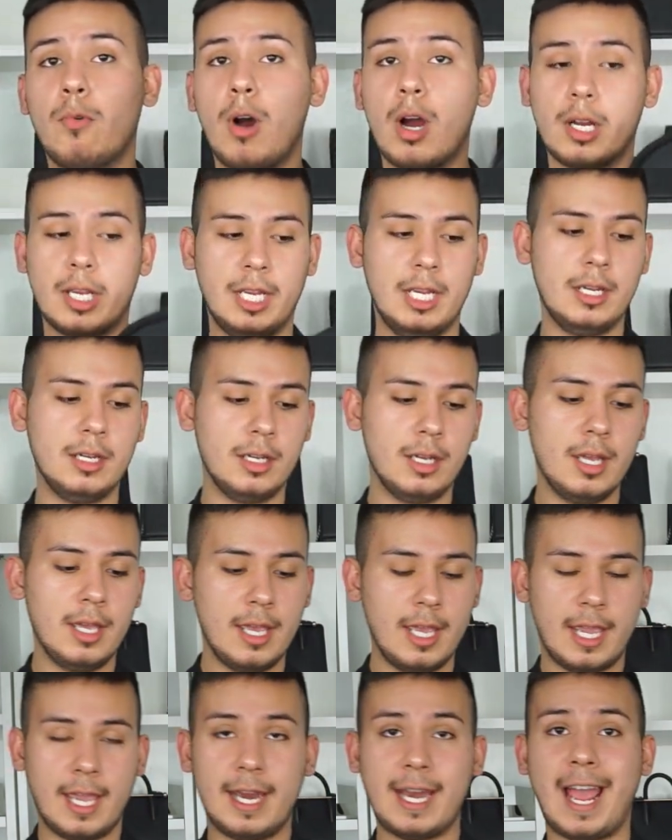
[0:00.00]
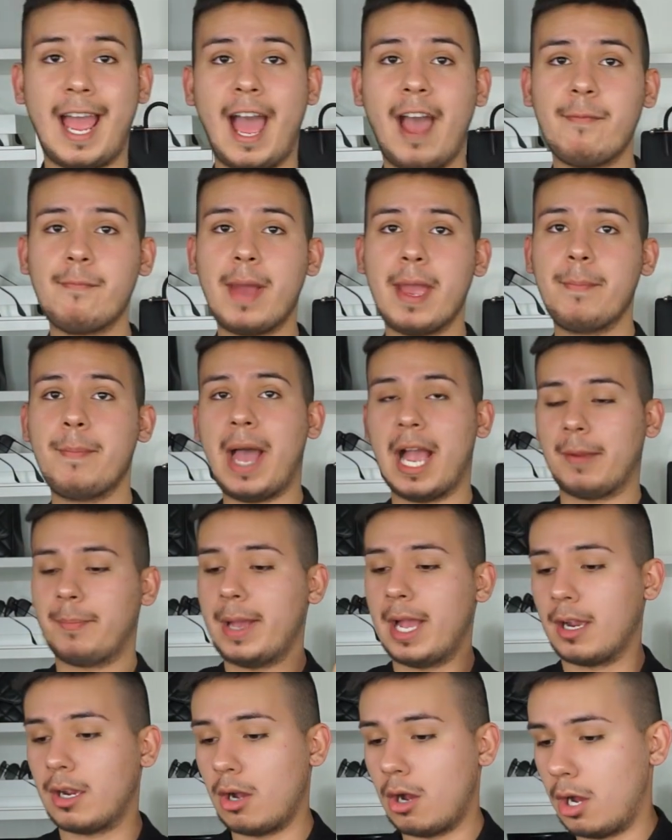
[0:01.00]
walking and I have my
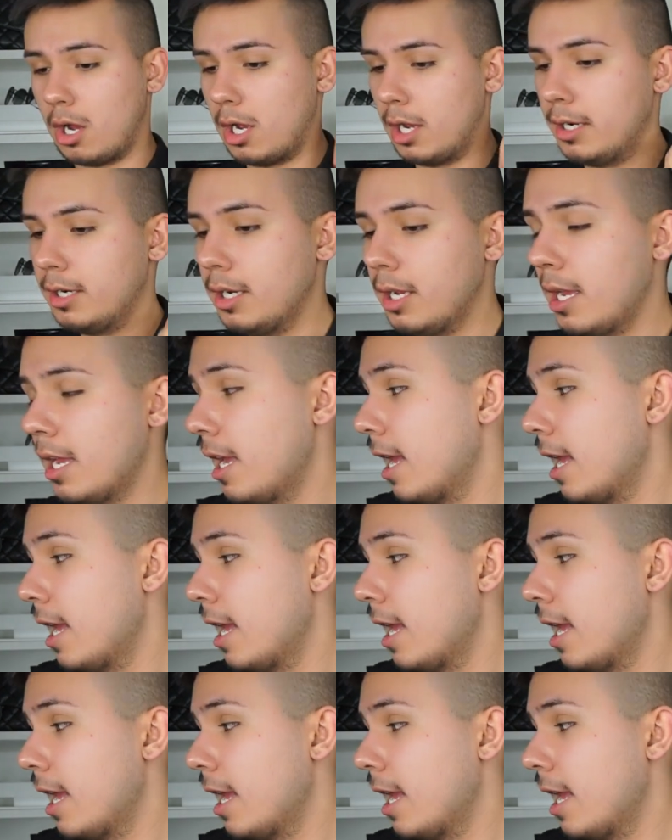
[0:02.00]
backpack on,